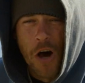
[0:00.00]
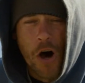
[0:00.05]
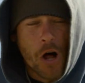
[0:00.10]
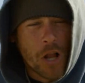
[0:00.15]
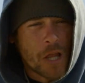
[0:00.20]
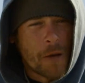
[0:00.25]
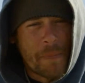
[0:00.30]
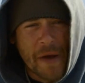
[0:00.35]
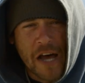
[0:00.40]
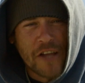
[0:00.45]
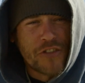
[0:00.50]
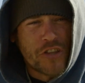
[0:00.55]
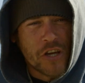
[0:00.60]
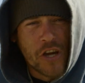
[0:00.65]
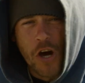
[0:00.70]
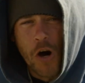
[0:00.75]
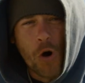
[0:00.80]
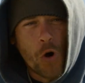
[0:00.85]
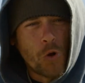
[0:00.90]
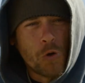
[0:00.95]
all about the
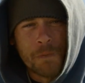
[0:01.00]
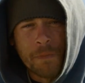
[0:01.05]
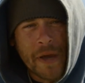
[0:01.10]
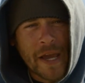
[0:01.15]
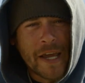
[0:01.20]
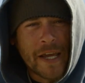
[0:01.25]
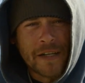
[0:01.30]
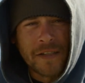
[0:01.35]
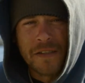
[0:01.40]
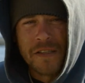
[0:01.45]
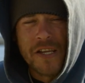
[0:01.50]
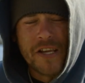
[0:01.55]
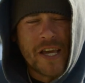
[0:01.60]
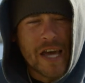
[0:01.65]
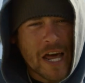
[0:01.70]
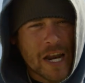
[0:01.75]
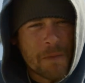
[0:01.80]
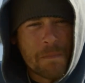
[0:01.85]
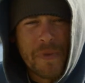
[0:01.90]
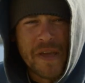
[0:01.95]
gold, man. You
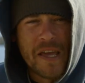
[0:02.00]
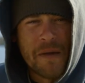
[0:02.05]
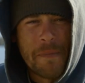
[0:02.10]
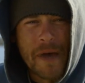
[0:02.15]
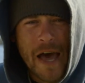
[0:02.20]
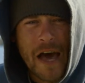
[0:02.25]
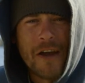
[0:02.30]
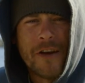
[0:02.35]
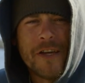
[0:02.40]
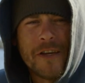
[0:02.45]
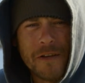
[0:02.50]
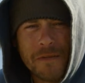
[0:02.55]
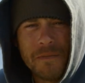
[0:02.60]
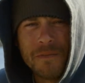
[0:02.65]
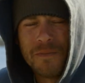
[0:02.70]
gotta be about it.